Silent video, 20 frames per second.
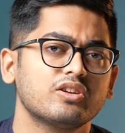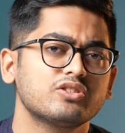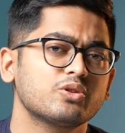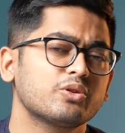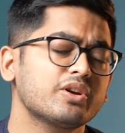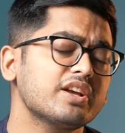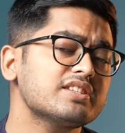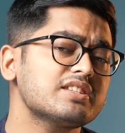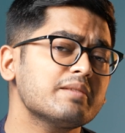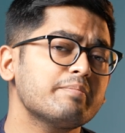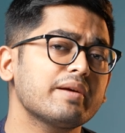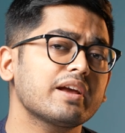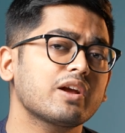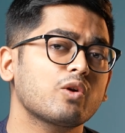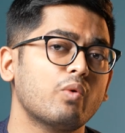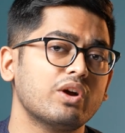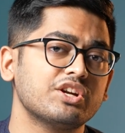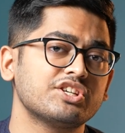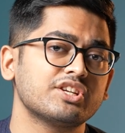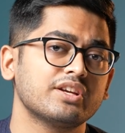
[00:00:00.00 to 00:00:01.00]
So here's the big
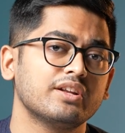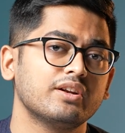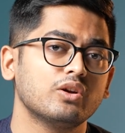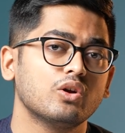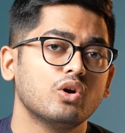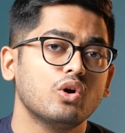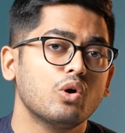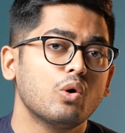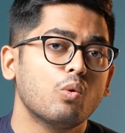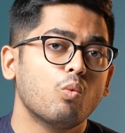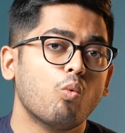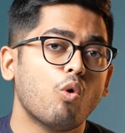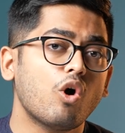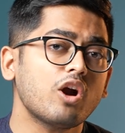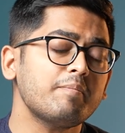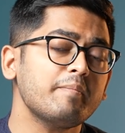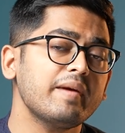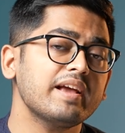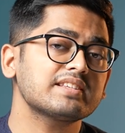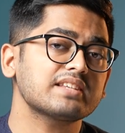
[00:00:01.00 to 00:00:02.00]
question,
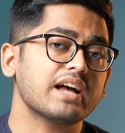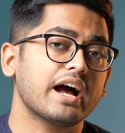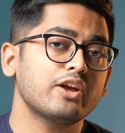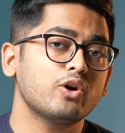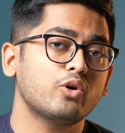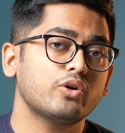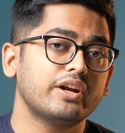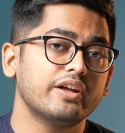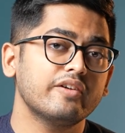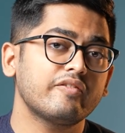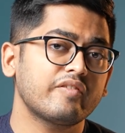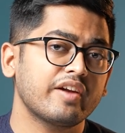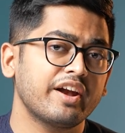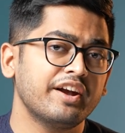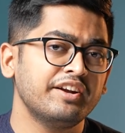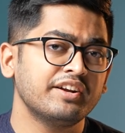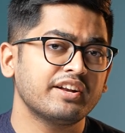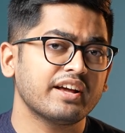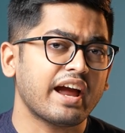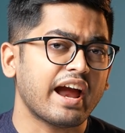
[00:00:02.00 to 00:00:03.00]
what makes IO
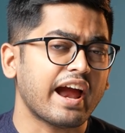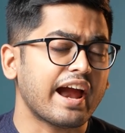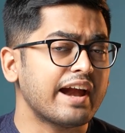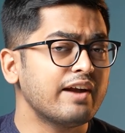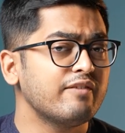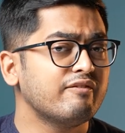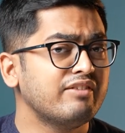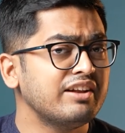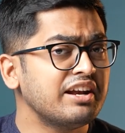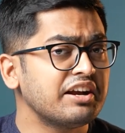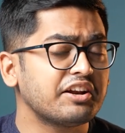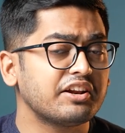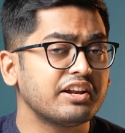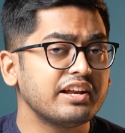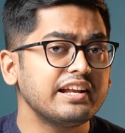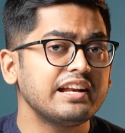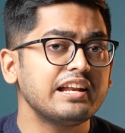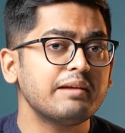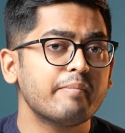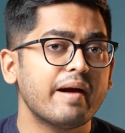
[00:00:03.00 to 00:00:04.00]
different and will it
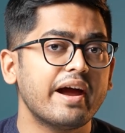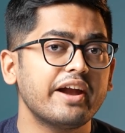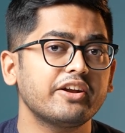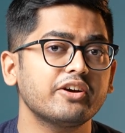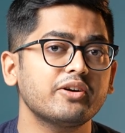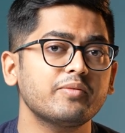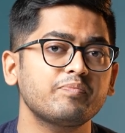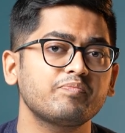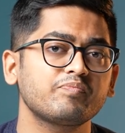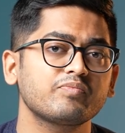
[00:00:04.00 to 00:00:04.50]
really matter?